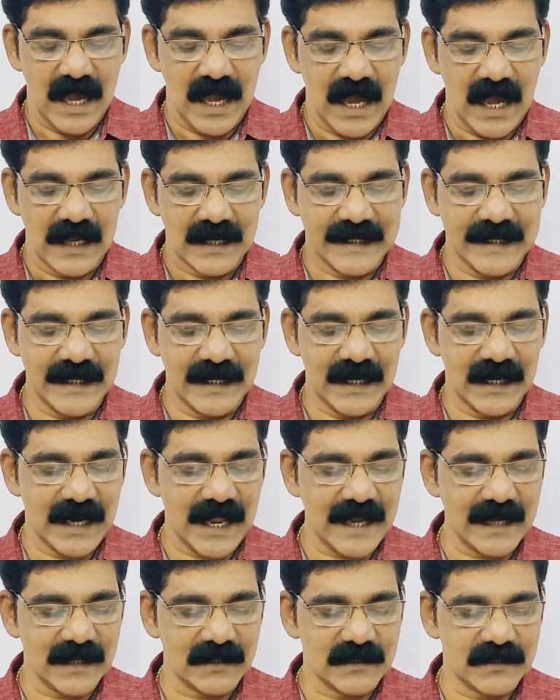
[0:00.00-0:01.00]
he
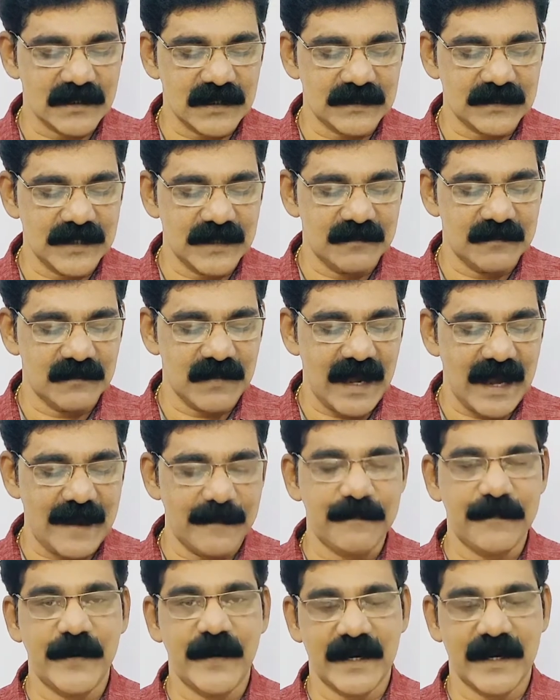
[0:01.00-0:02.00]
liked them
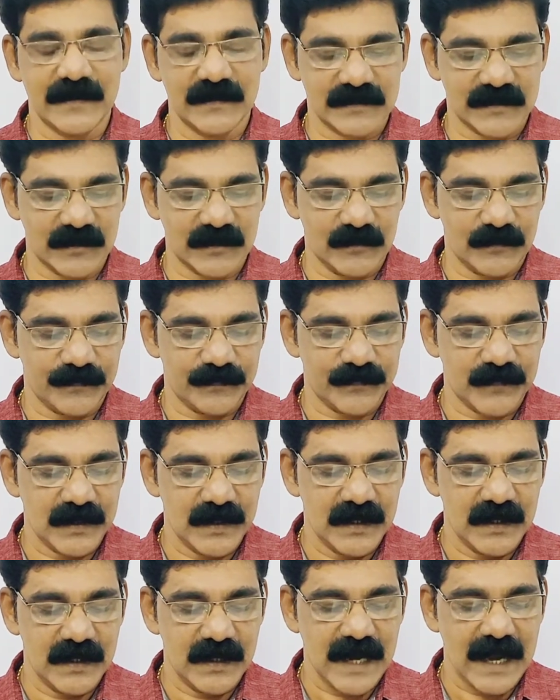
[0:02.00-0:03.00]
apprehensive,
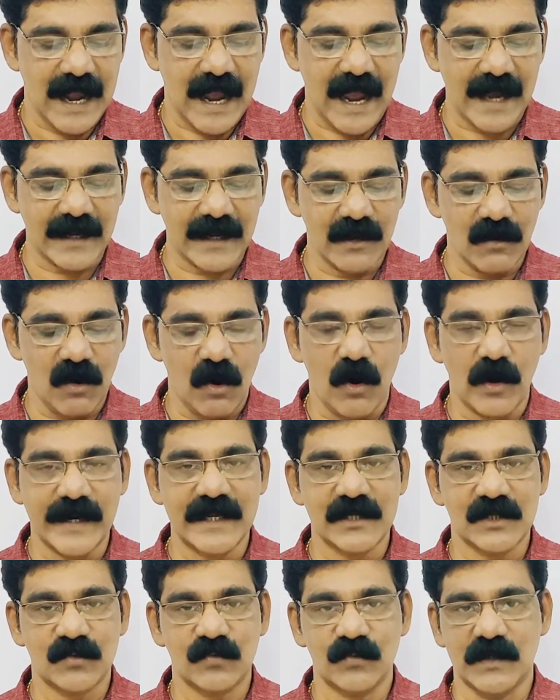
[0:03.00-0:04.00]
hanging on
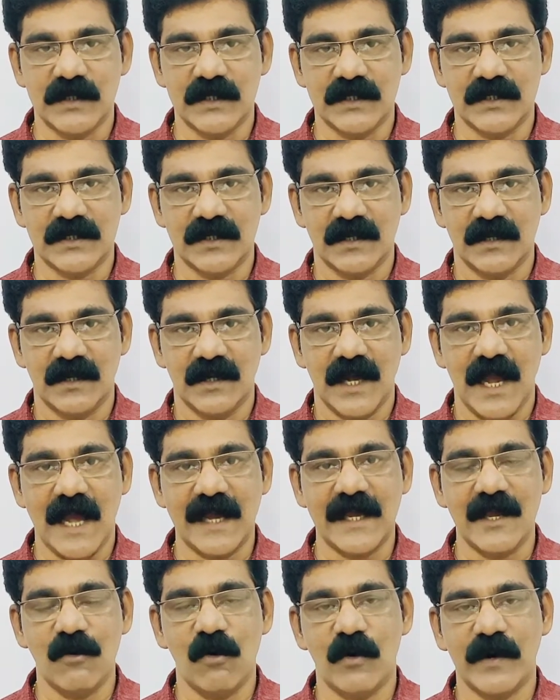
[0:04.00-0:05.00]
his word.
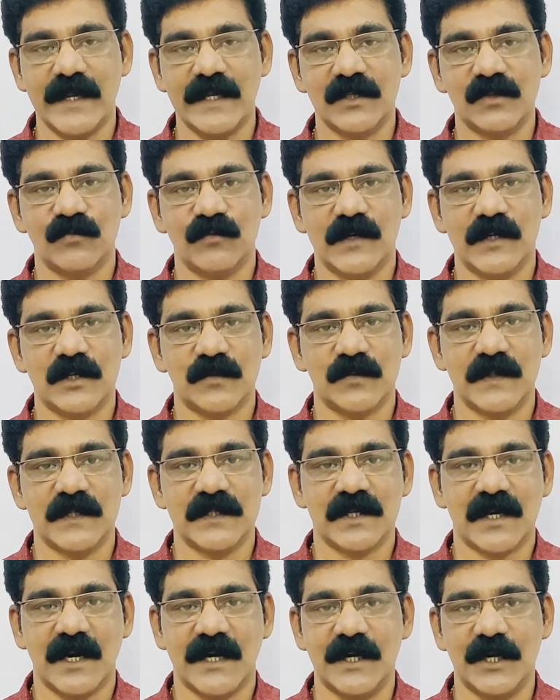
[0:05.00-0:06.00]
Hanging on his words
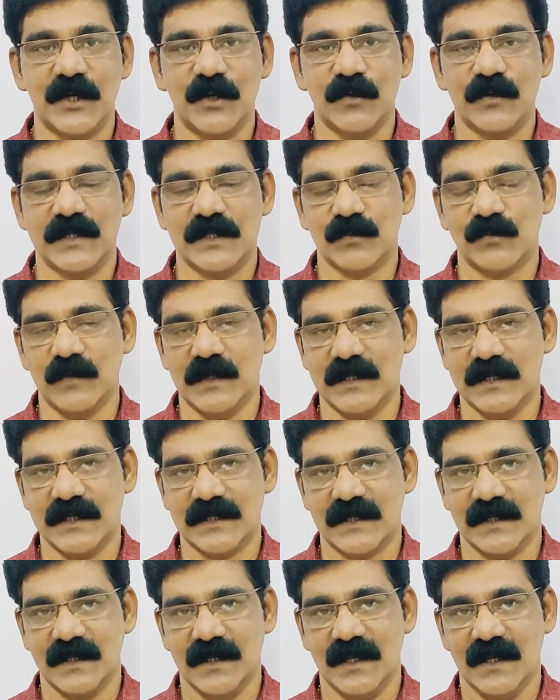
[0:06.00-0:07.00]
means continuous
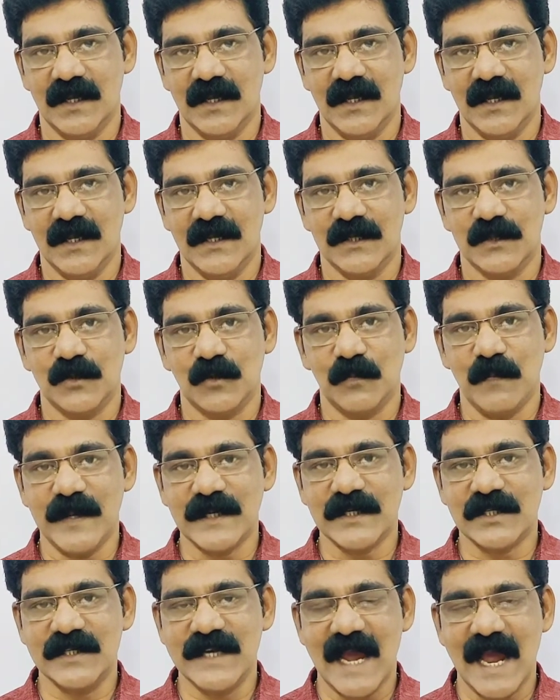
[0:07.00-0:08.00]
words. So,
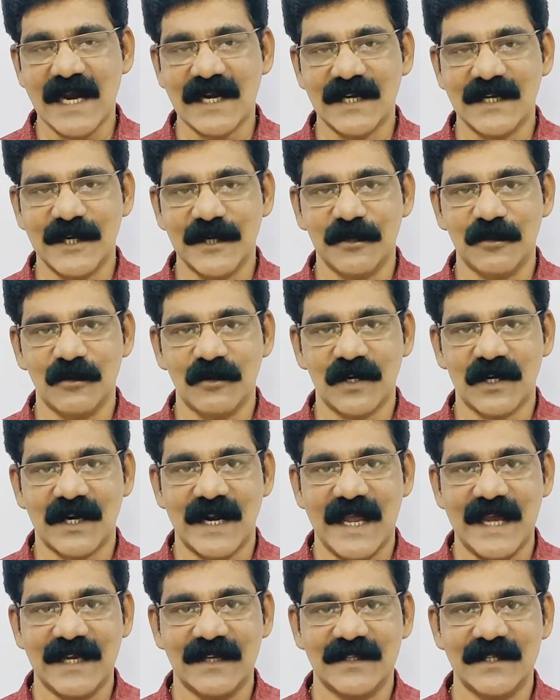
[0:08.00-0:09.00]
but Jack did not
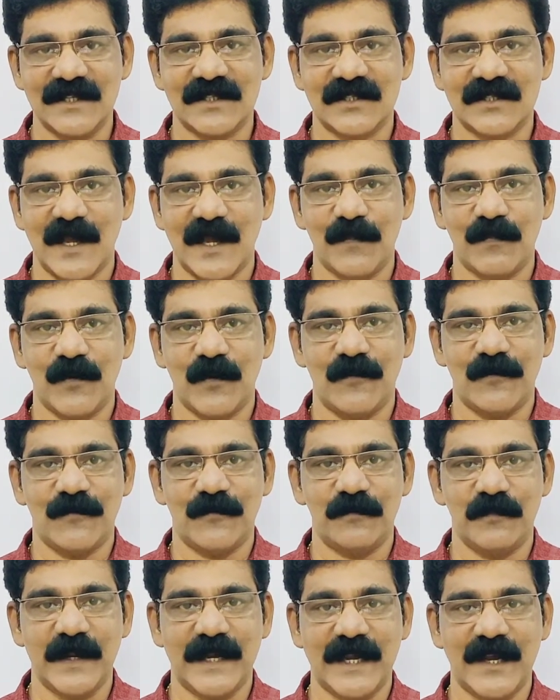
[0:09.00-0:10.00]
like this type
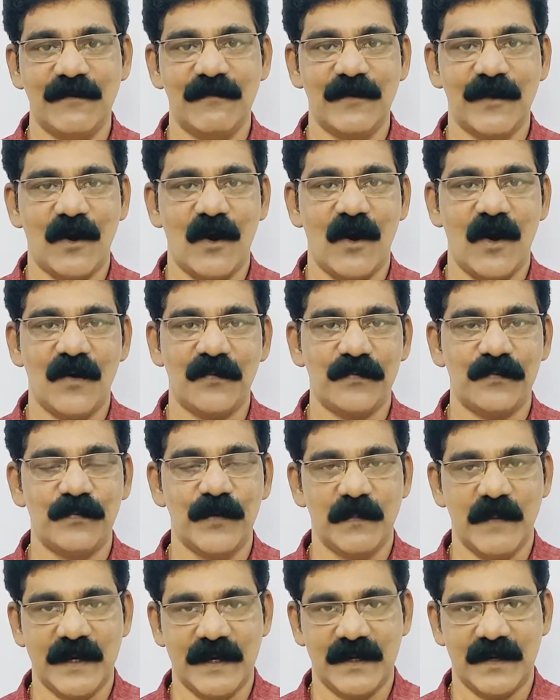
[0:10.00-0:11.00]
of behavior of
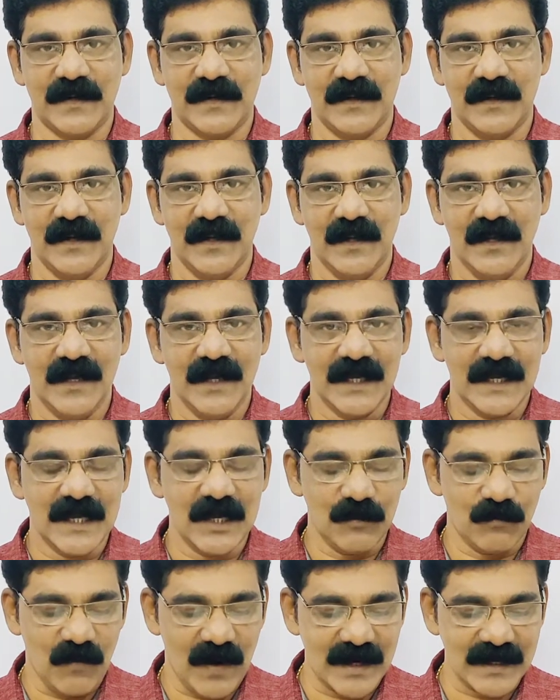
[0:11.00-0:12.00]
women.
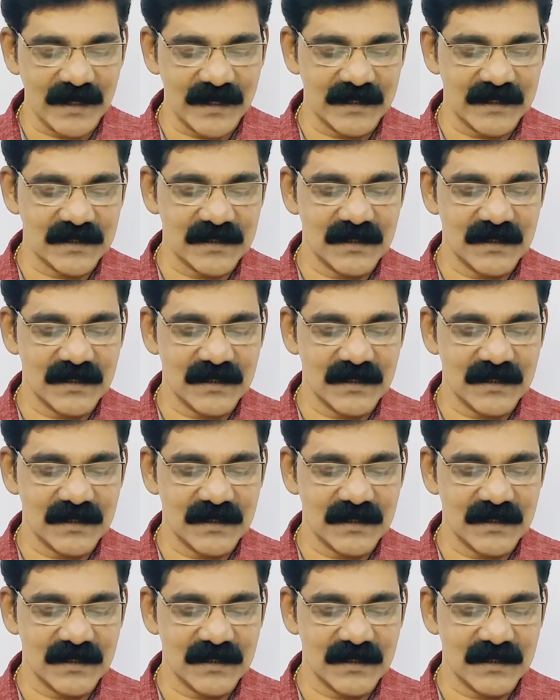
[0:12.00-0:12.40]
He wanted,